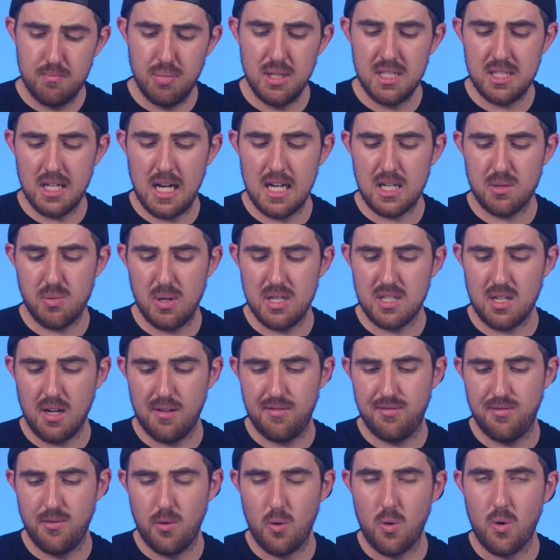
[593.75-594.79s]
PCI Express
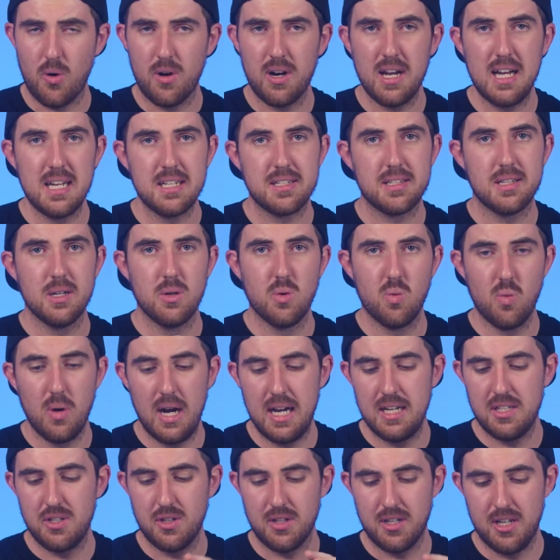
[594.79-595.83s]
4 is the
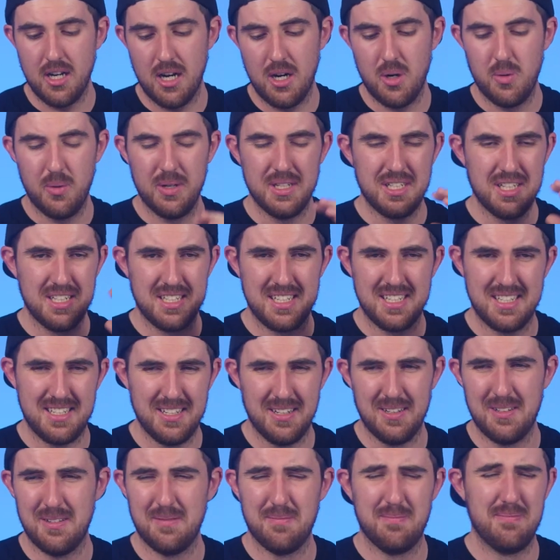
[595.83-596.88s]
way to go, which is
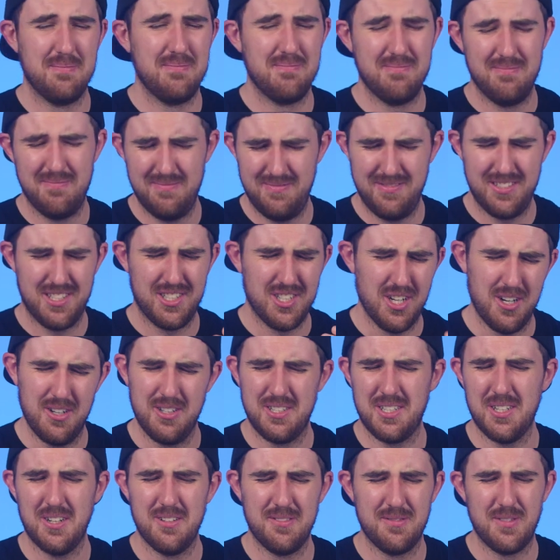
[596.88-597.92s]
still
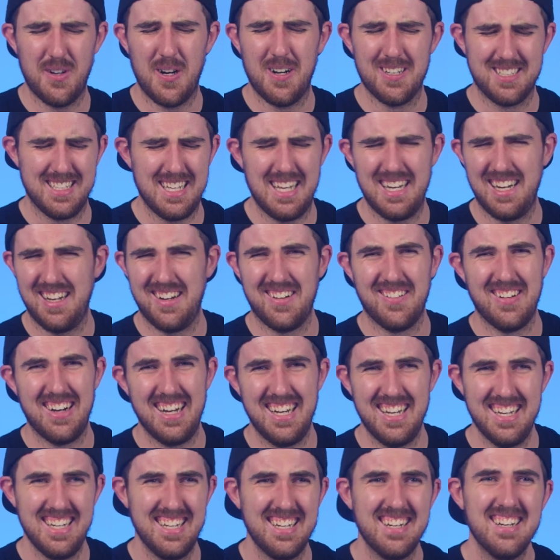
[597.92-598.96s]
so fast
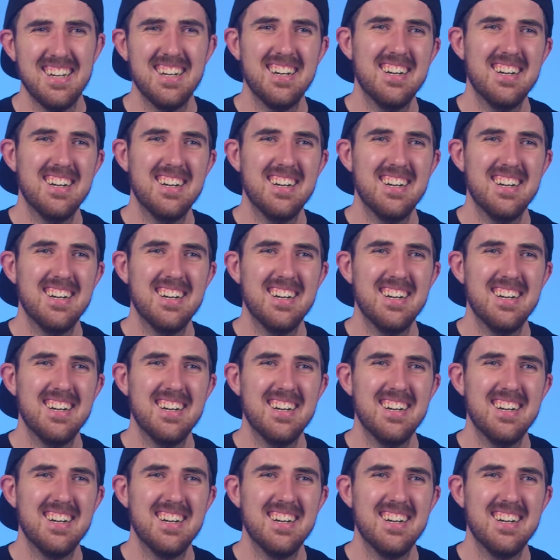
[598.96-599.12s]
anyway.